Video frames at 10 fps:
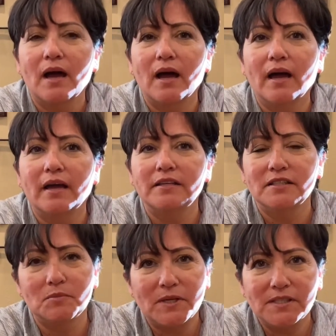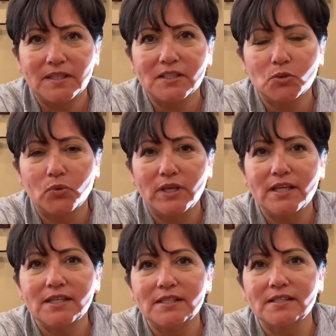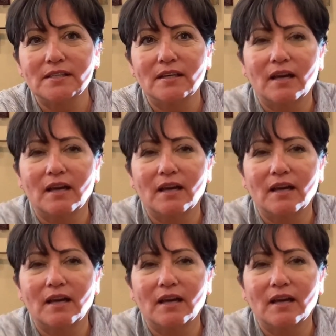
I did my 6 weeks.